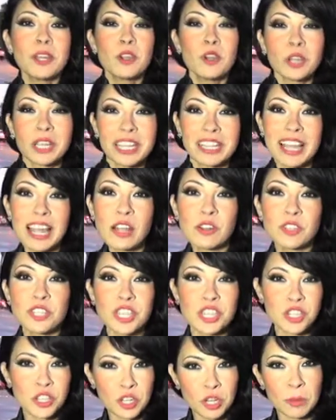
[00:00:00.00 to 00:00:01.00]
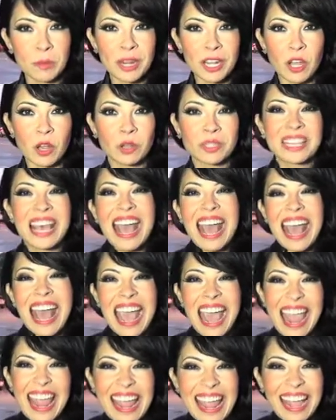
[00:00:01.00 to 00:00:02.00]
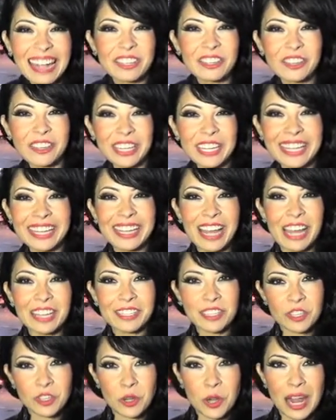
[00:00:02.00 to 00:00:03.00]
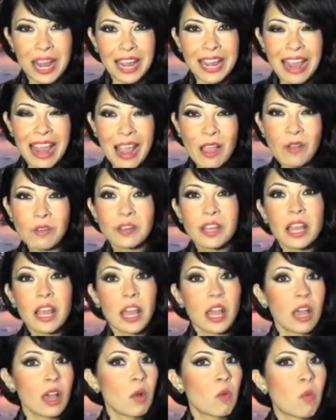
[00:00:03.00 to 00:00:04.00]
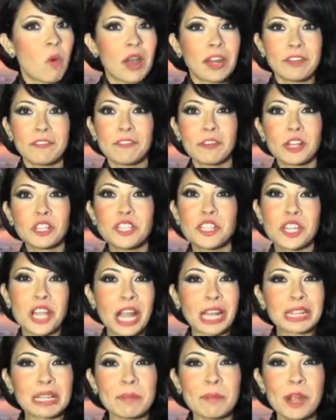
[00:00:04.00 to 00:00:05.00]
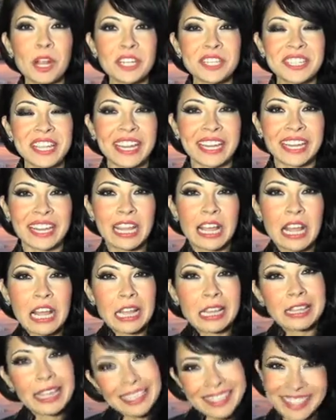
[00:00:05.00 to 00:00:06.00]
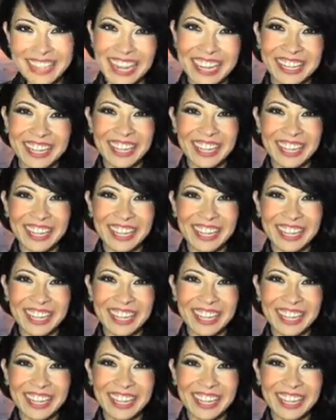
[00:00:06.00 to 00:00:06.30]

Hookah Lounge in Sherman Oaks. I actually got to try out a wonderful chocolate martini. Let's take a